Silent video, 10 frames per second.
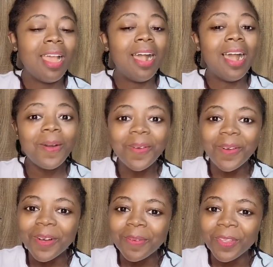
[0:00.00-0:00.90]
how
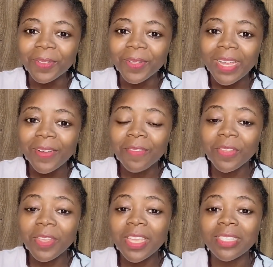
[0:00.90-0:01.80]
come Dr. I'm
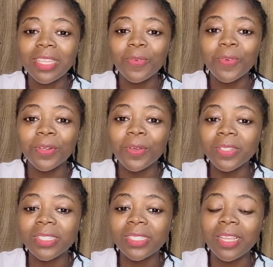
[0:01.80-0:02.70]
not yet said what
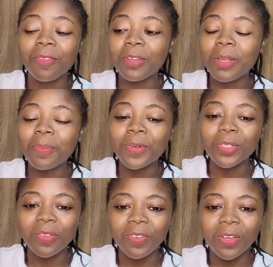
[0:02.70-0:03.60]
God said for the
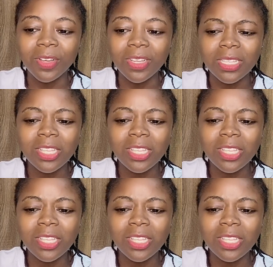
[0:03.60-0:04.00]
month of August?